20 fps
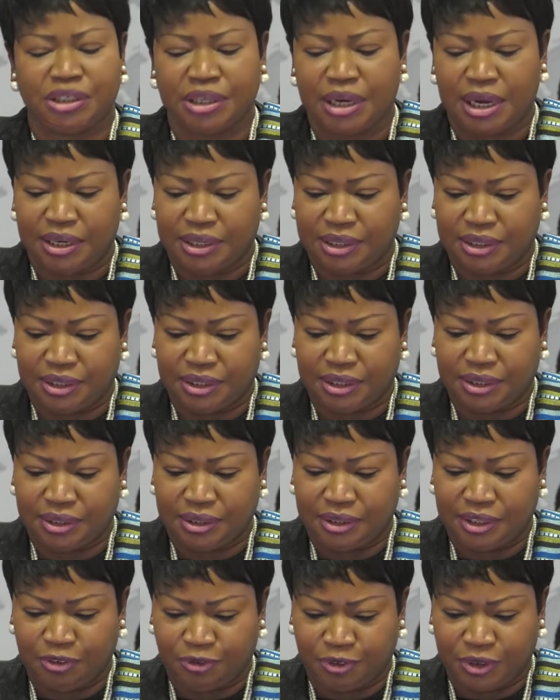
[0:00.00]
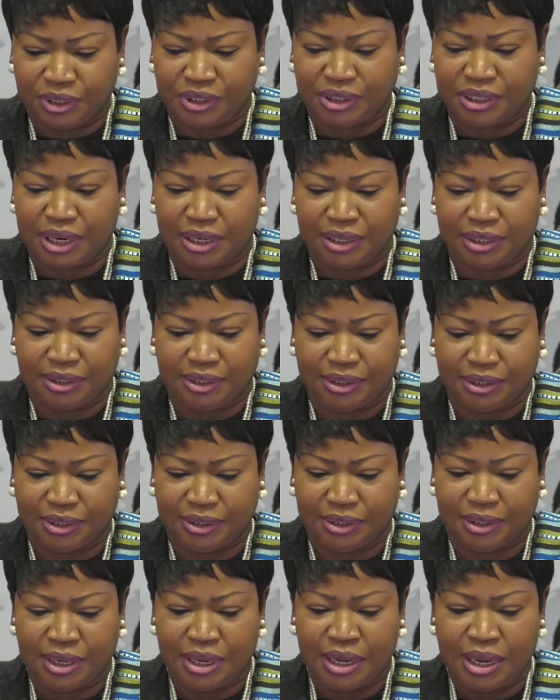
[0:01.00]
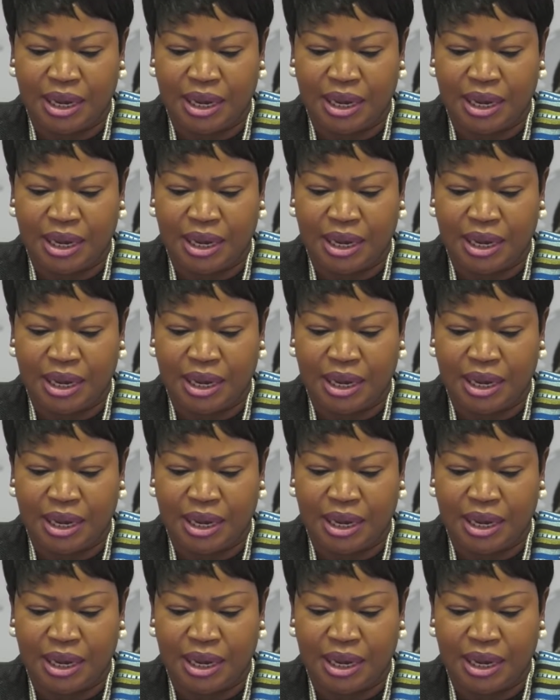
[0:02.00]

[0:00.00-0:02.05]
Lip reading: challenges, different challenges,